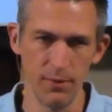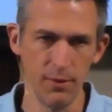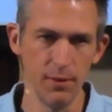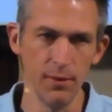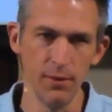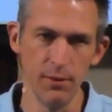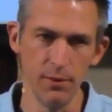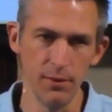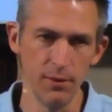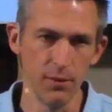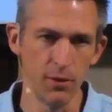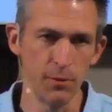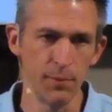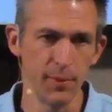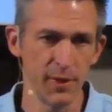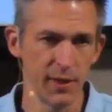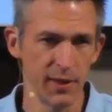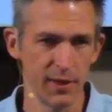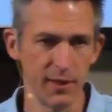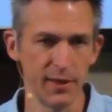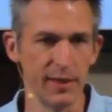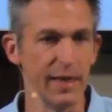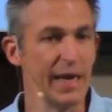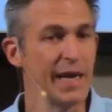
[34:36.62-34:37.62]
nobody
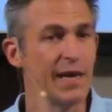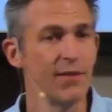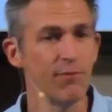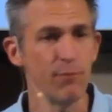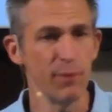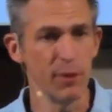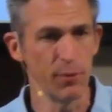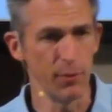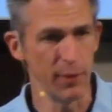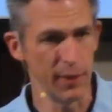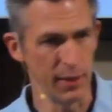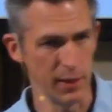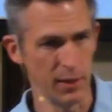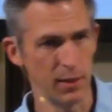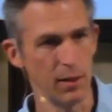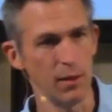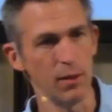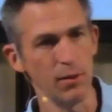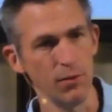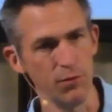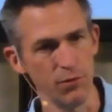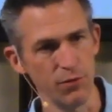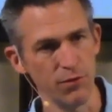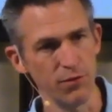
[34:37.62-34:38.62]
gave me wedding
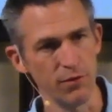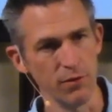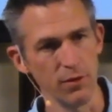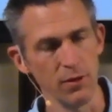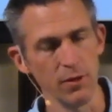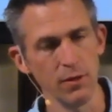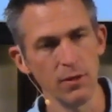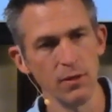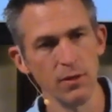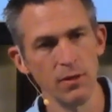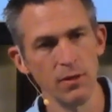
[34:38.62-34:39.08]
clothes, sir.